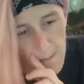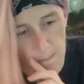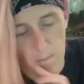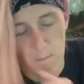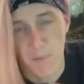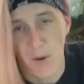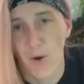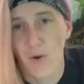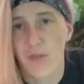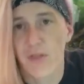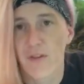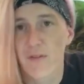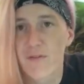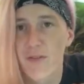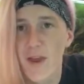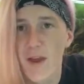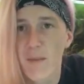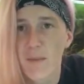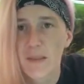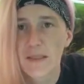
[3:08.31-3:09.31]
both of
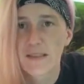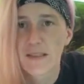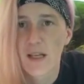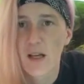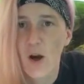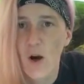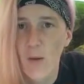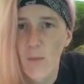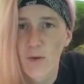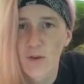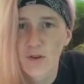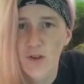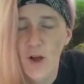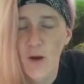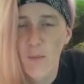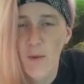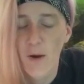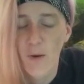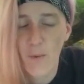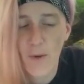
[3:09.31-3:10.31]
them is, like, almost
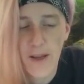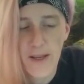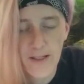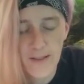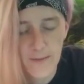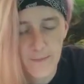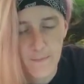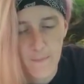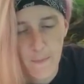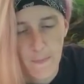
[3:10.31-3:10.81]
all my weight.